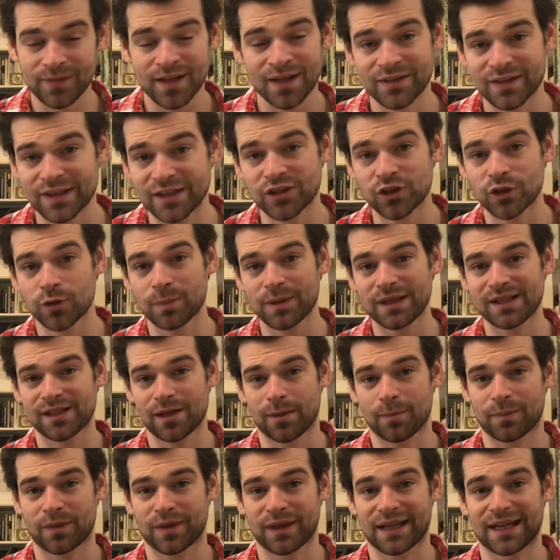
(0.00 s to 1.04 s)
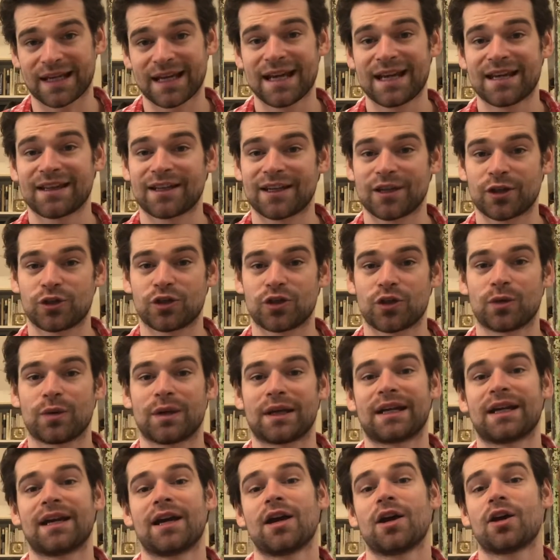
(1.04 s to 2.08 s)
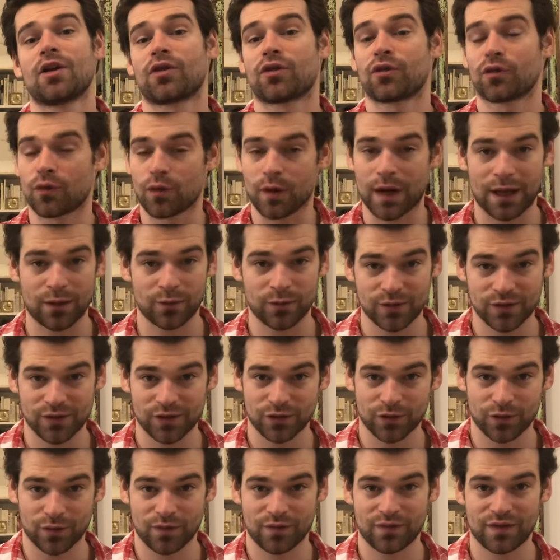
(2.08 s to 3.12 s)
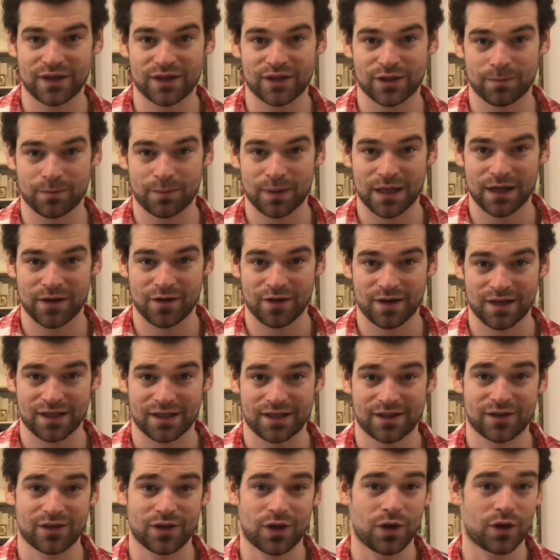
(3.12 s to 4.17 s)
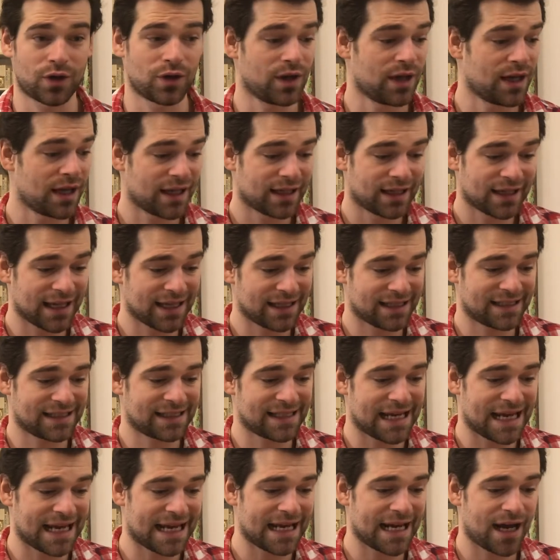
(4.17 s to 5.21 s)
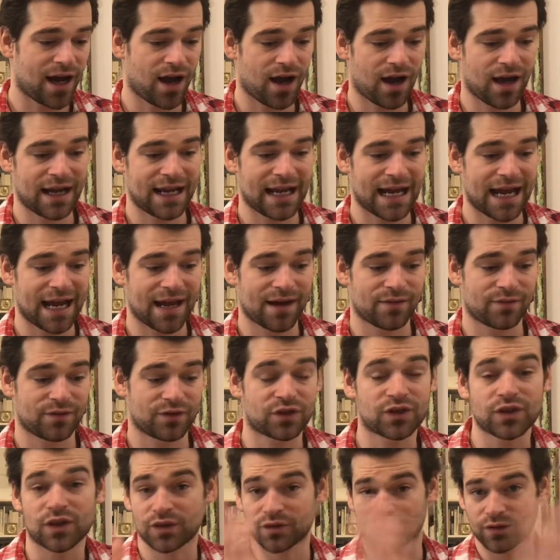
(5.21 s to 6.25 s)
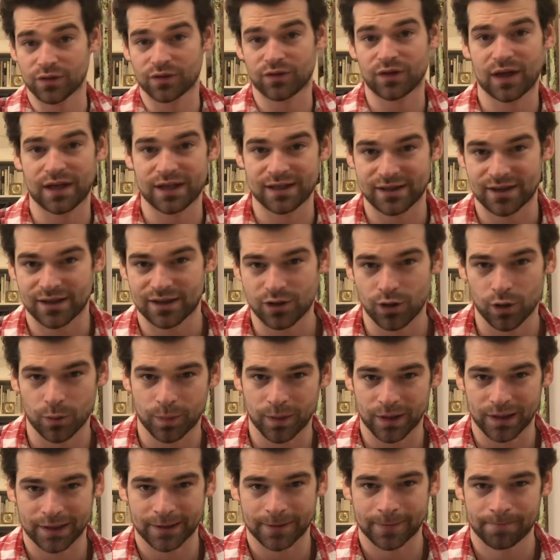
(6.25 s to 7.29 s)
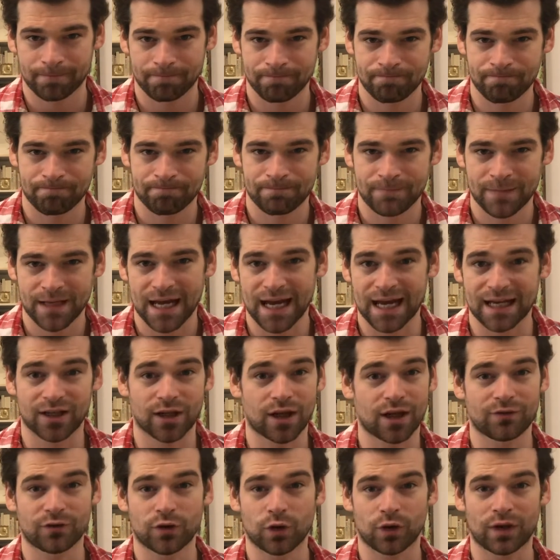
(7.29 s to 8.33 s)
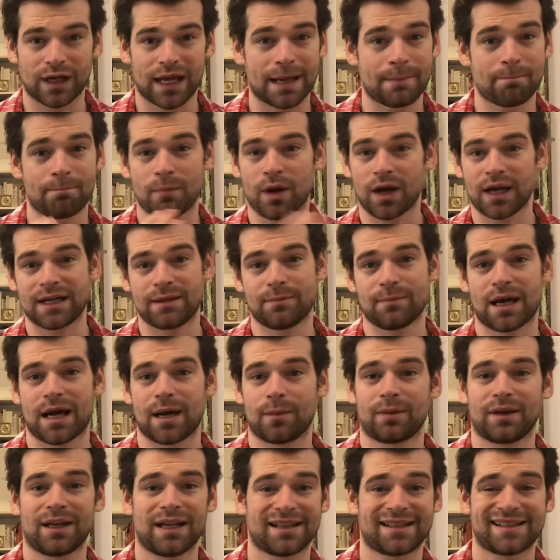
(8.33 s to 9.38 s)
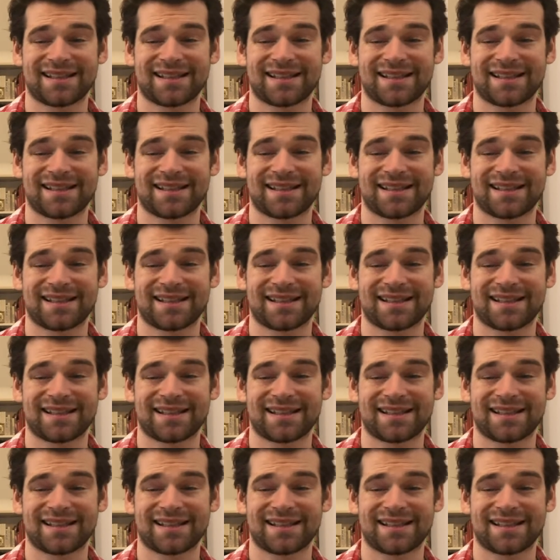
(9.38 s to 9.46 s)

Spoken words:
This should be something that you're doing throughout your revision period. So let's say I have just revised a topic and I've got a mind map. Let's